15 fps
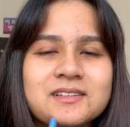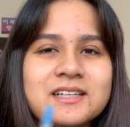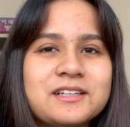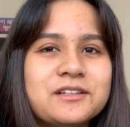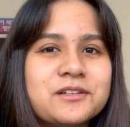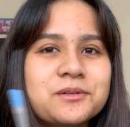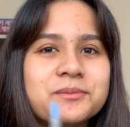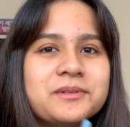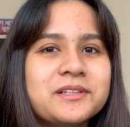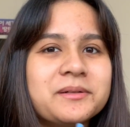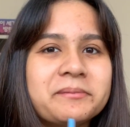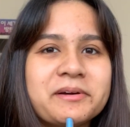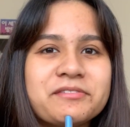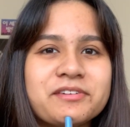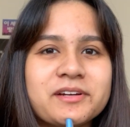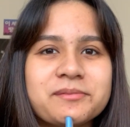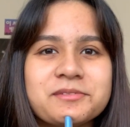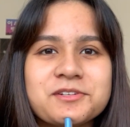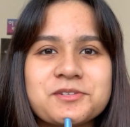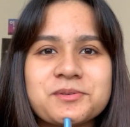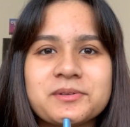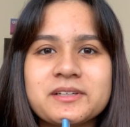and nobody in my family
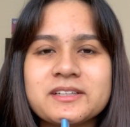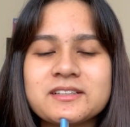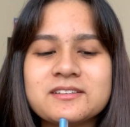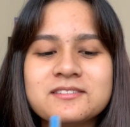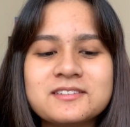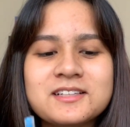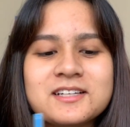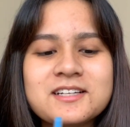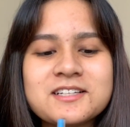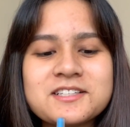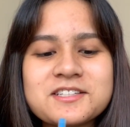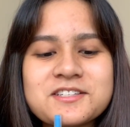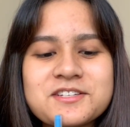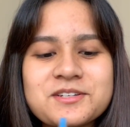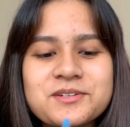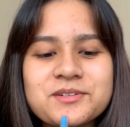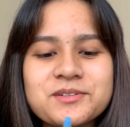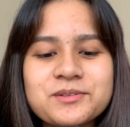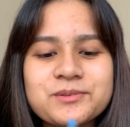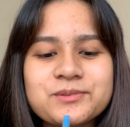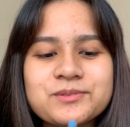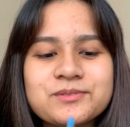is awake.
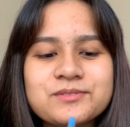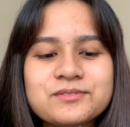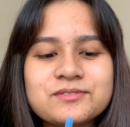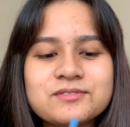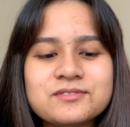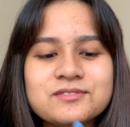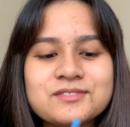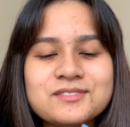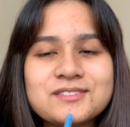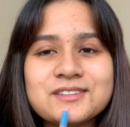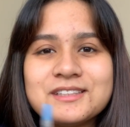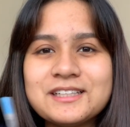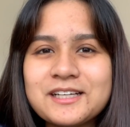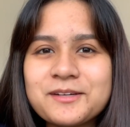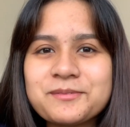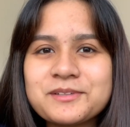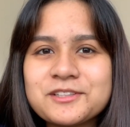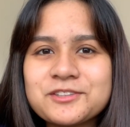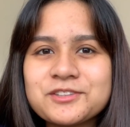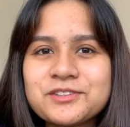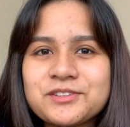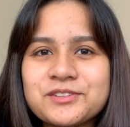So yeah, I'm gonna
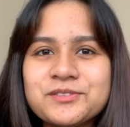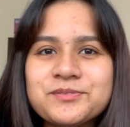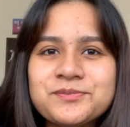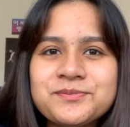journal.